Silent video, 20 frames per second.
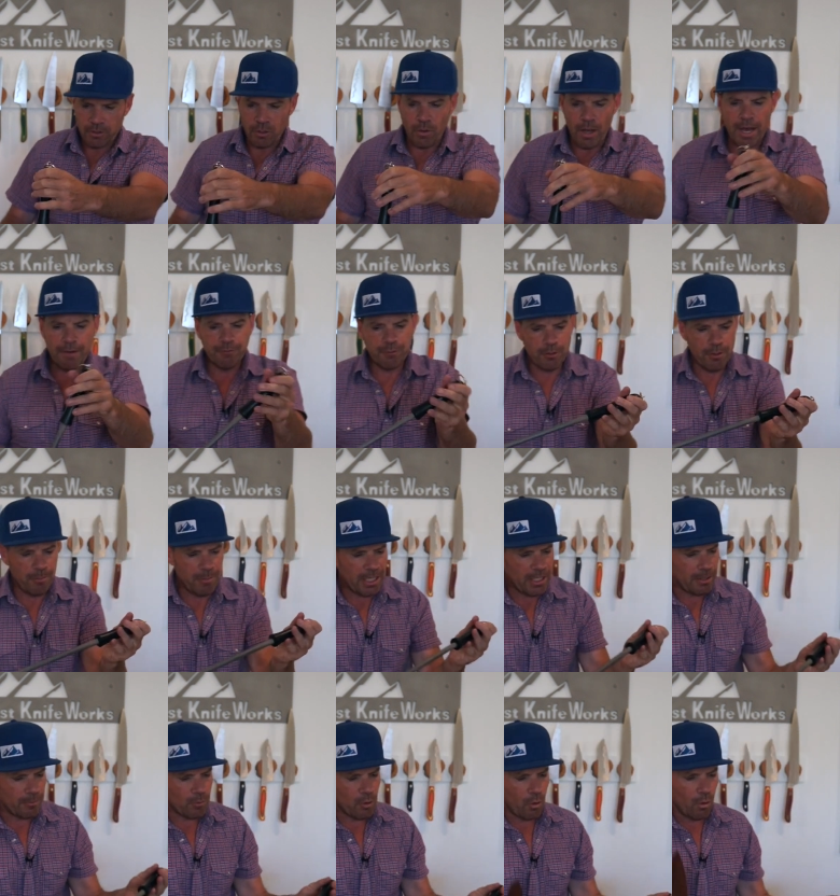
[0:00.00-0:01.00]
So after the
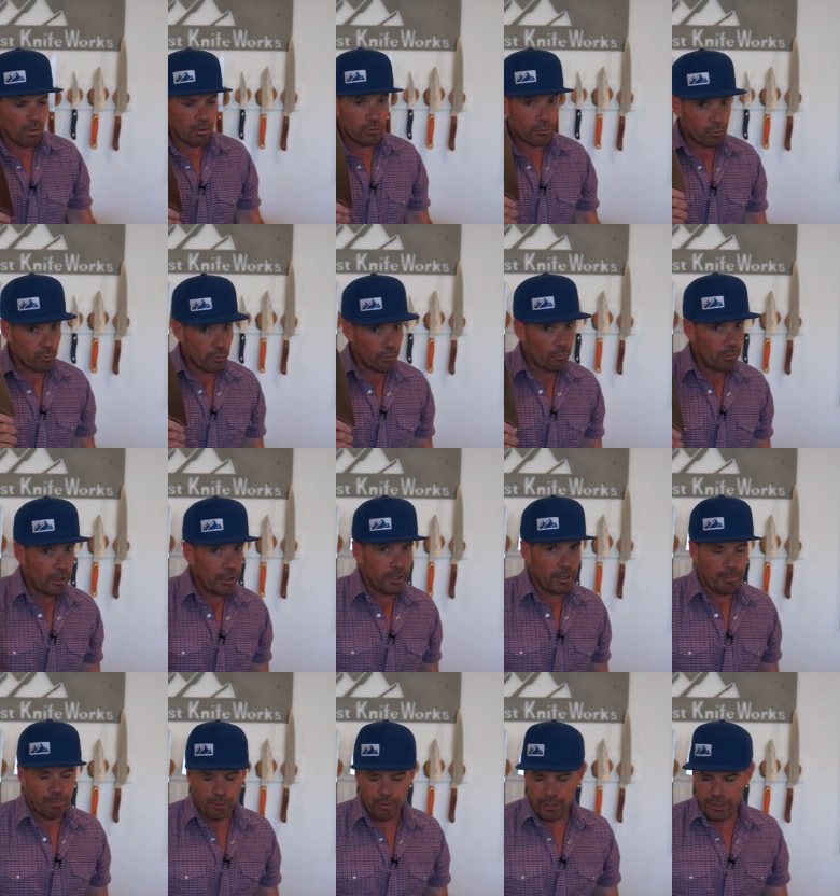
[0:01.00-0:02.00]
medium course, we're
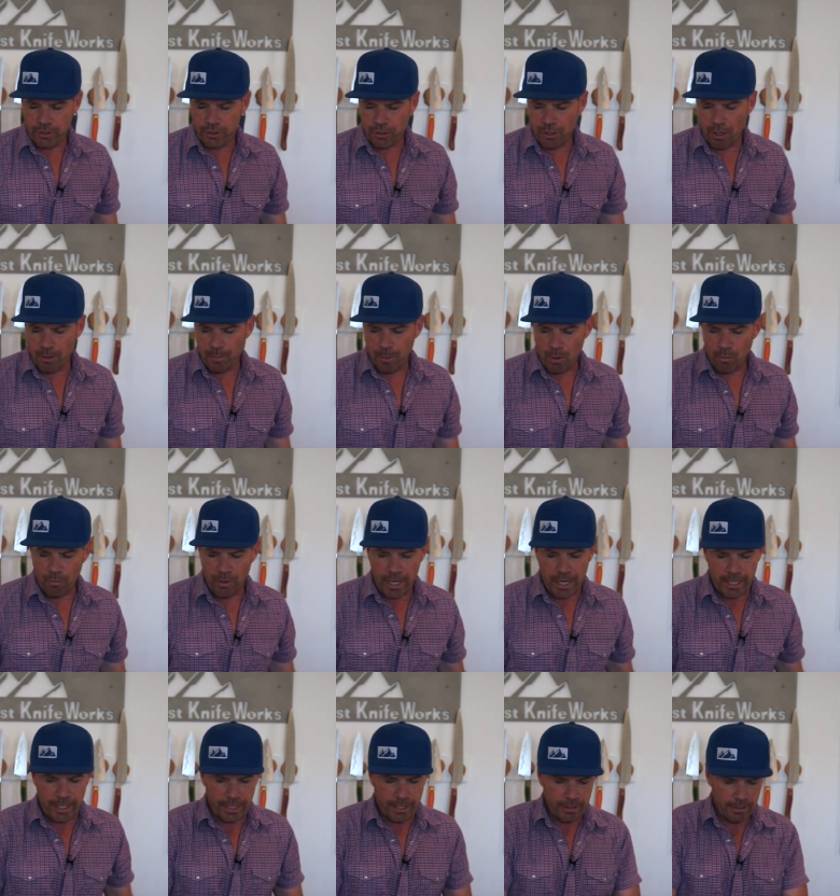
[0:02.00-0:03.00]
really pretty sharp
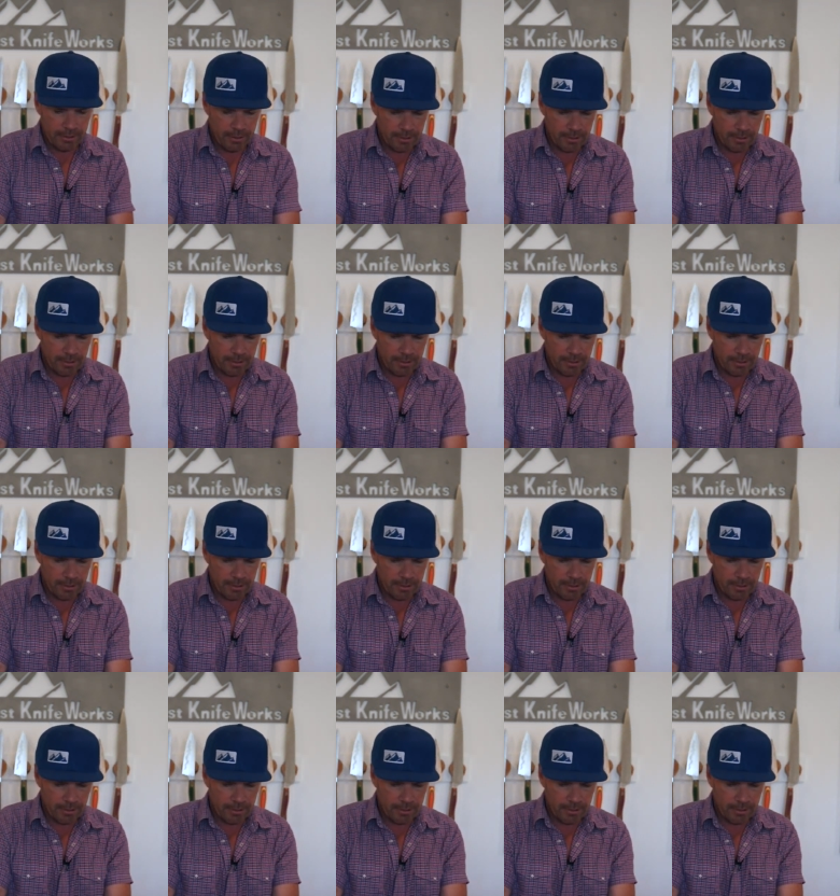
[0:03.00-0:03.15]
already.